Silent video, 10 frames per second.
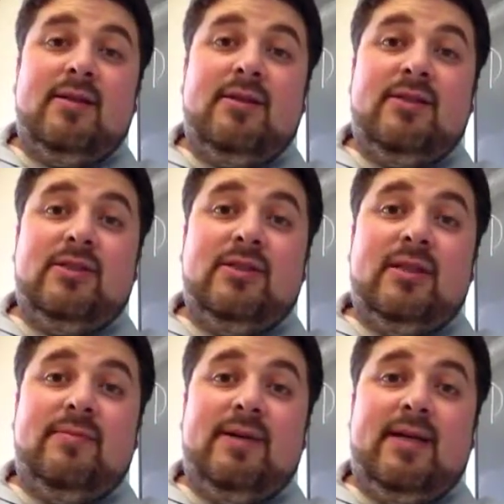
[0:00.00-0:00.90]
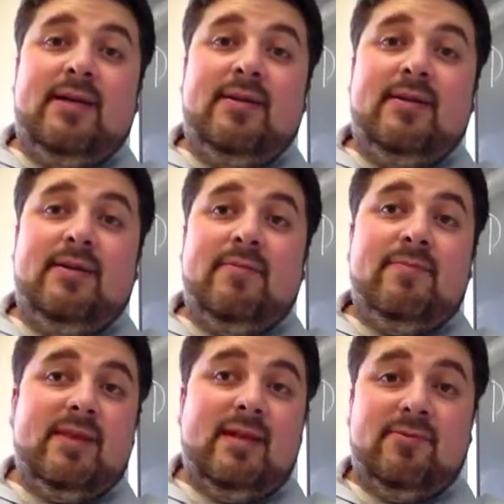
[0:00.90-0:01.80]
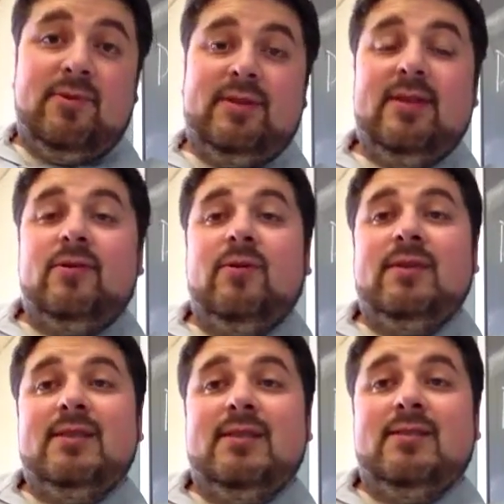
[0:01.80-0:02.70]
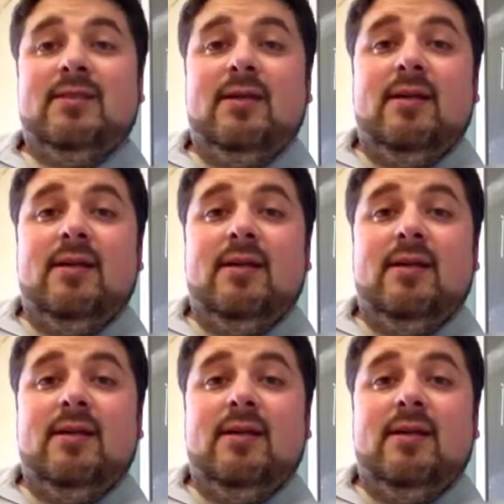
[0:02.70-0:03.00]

decisions that he made that ruined it, or is it